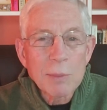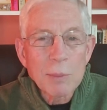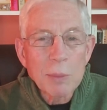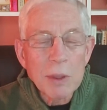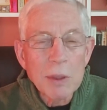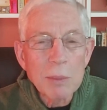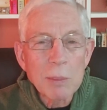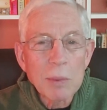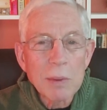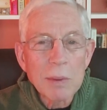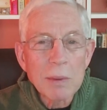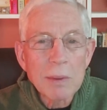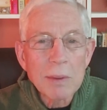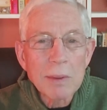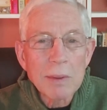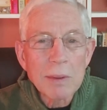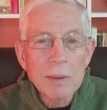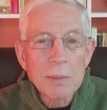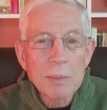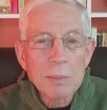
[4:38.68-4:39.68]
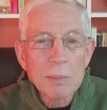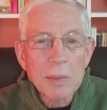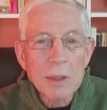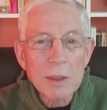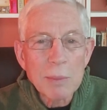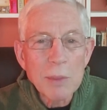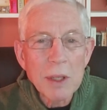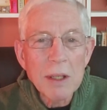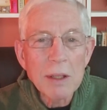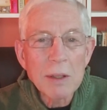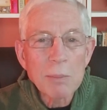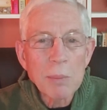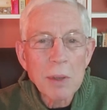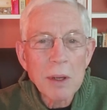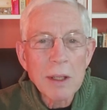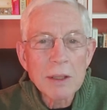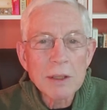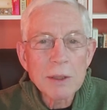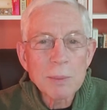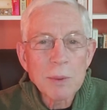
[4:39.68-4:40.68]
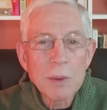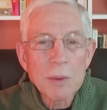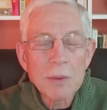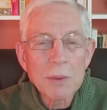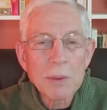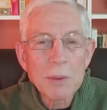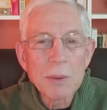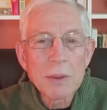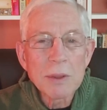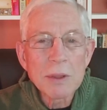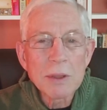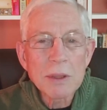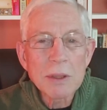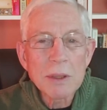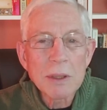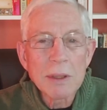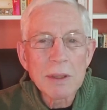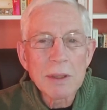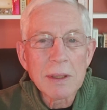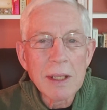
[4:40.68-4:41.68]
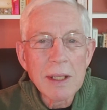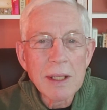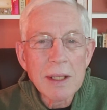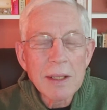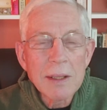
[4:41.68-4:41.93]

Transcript: people, but He made it possible through His Son